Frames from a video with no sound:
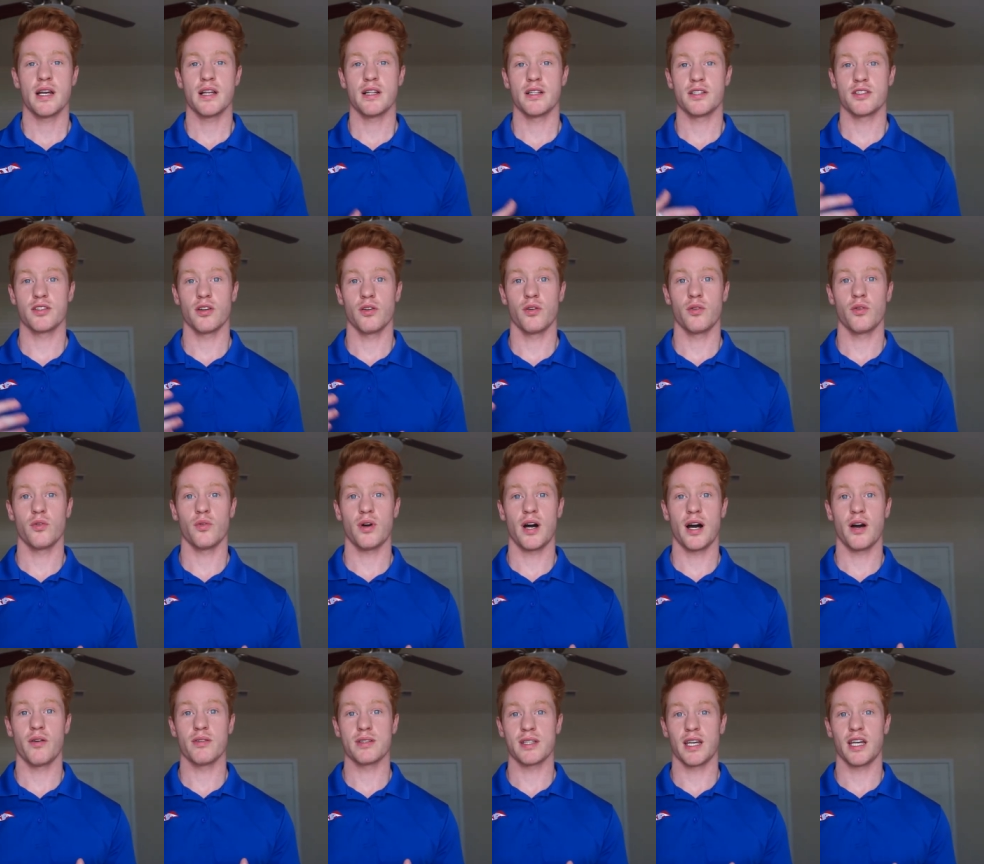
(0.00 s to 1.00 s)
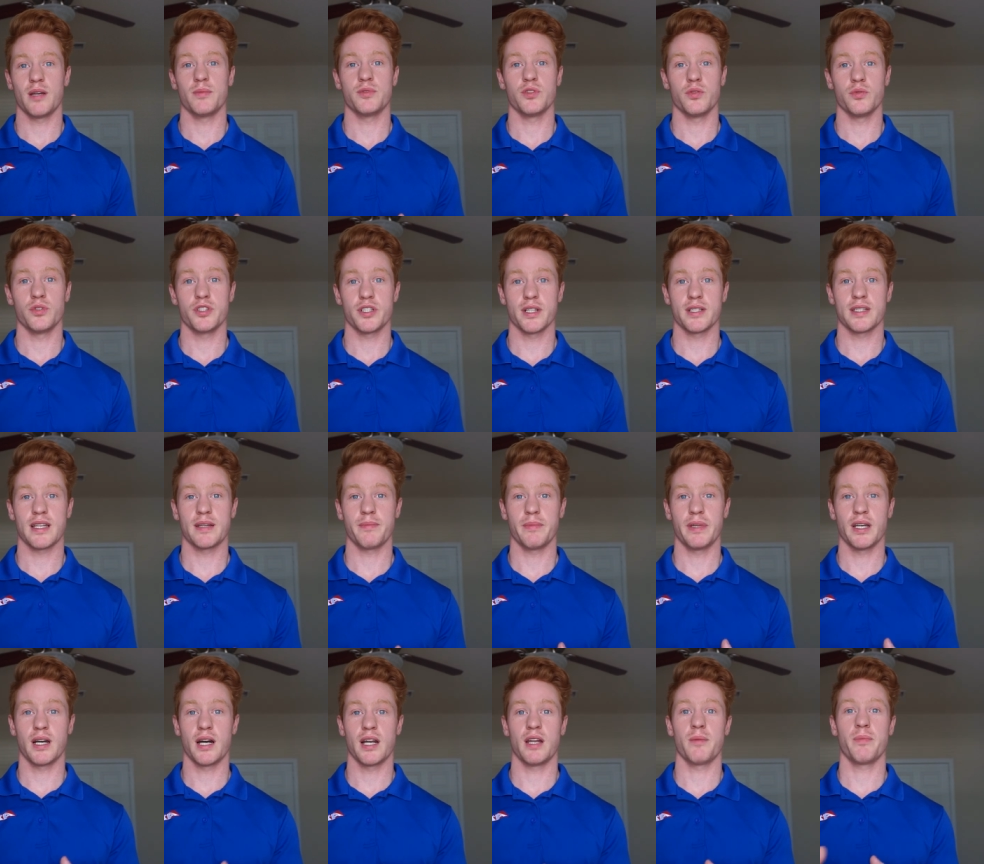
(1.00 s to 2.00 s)
and so I was able to just
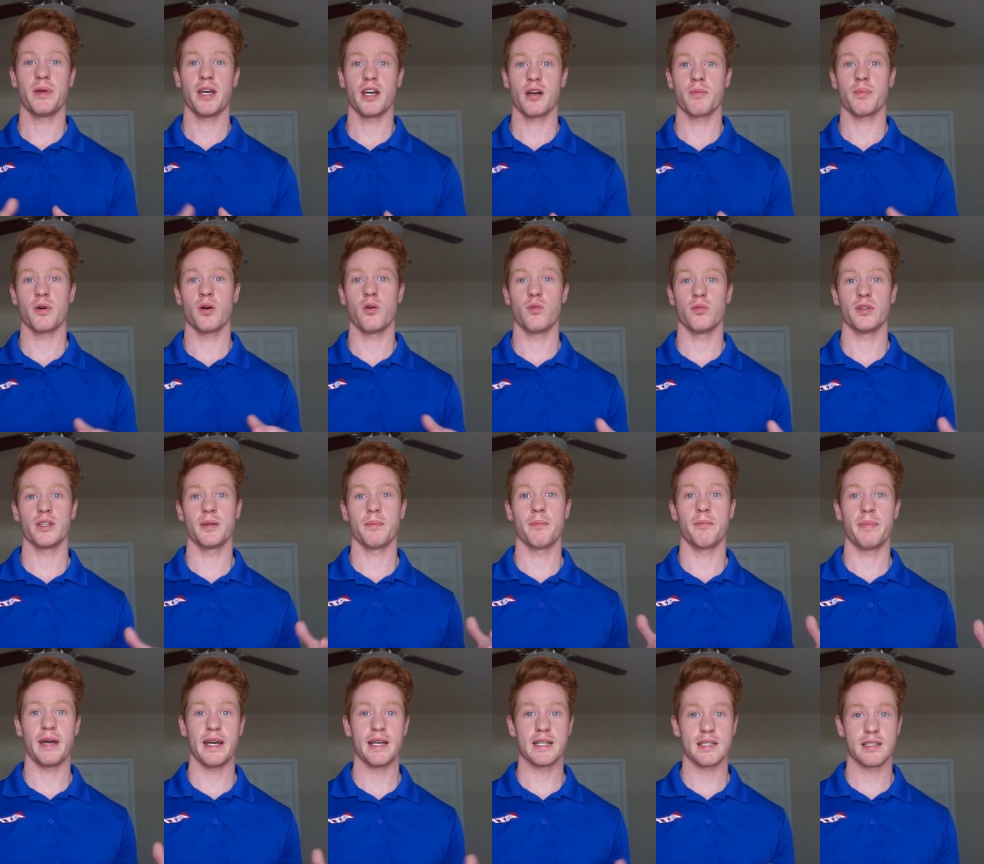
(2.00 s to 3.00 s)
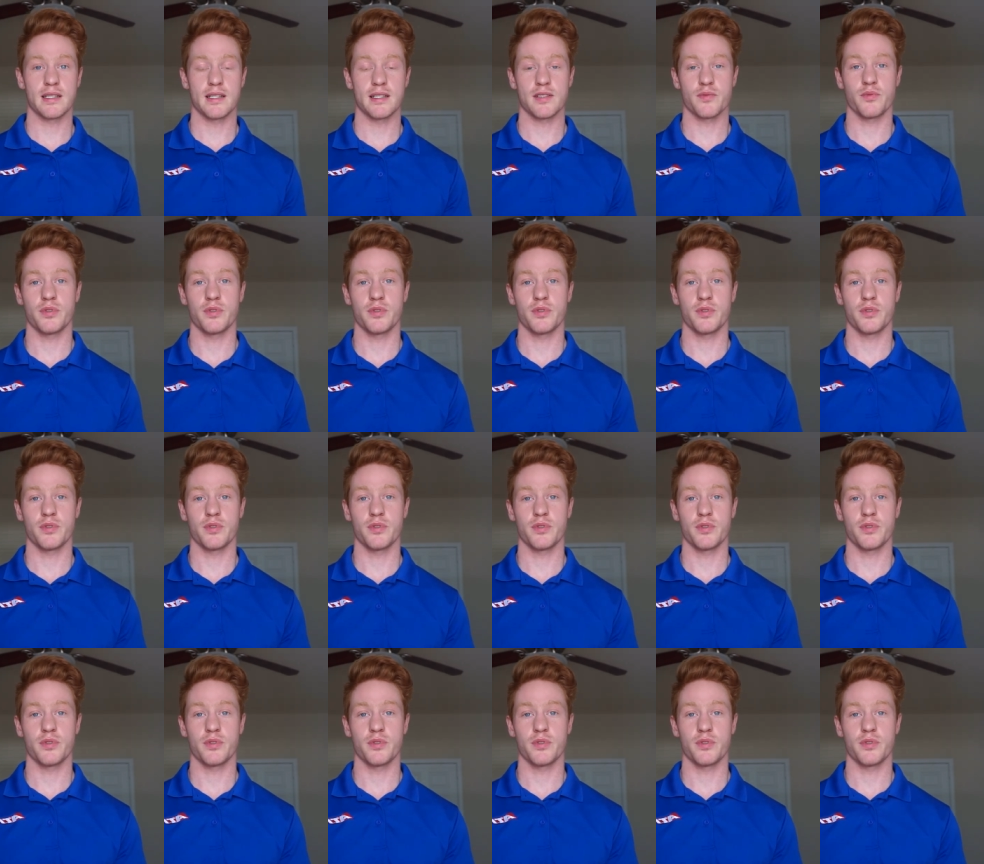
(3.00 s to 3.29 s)
be on a pickup-only basis,